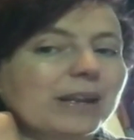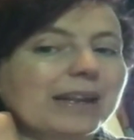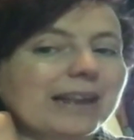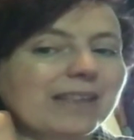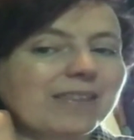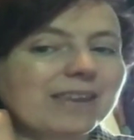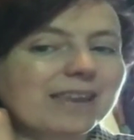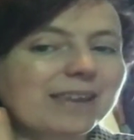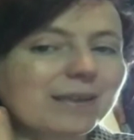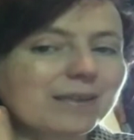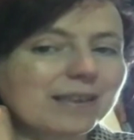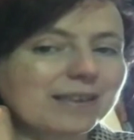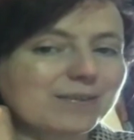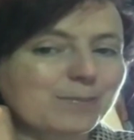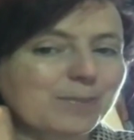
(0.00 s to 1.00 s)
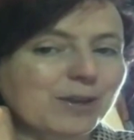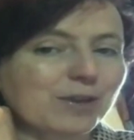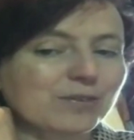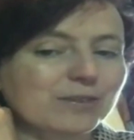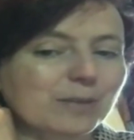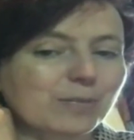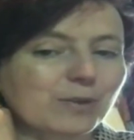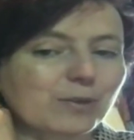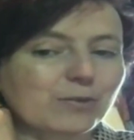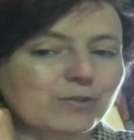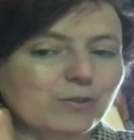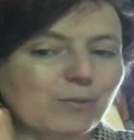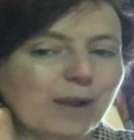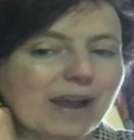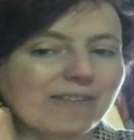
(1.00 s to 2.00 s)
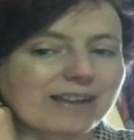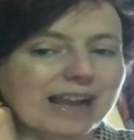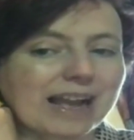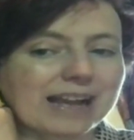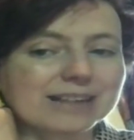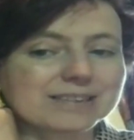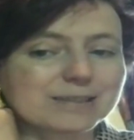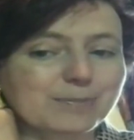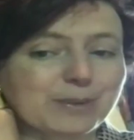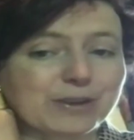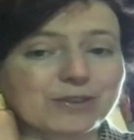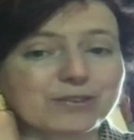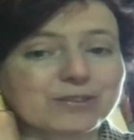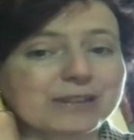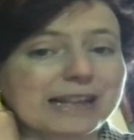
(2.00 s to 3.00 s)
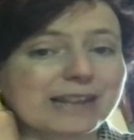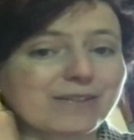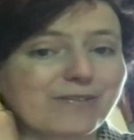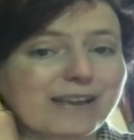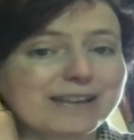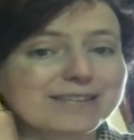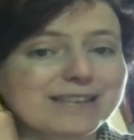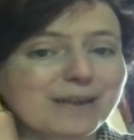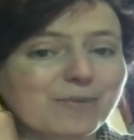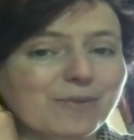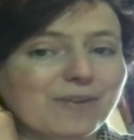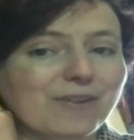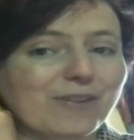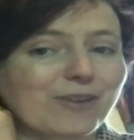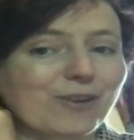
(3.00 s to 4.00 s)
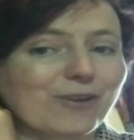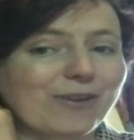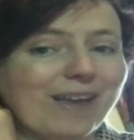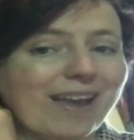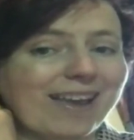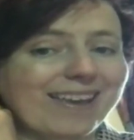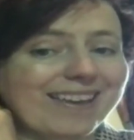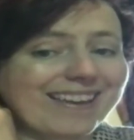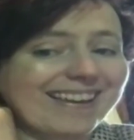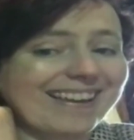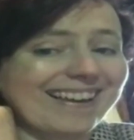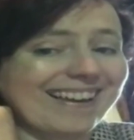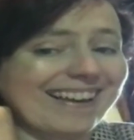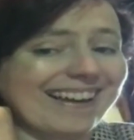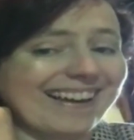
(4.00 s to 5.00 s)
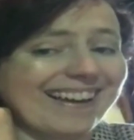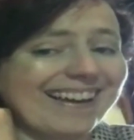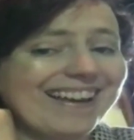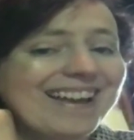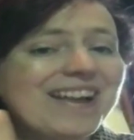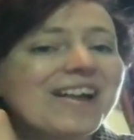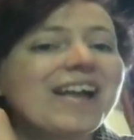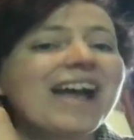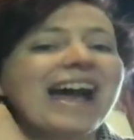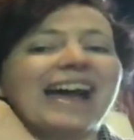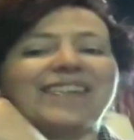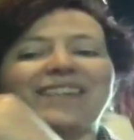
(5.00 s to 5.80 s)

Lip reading: And I think it is because I'm used to wearing hats, because let's face it, we're in the UK and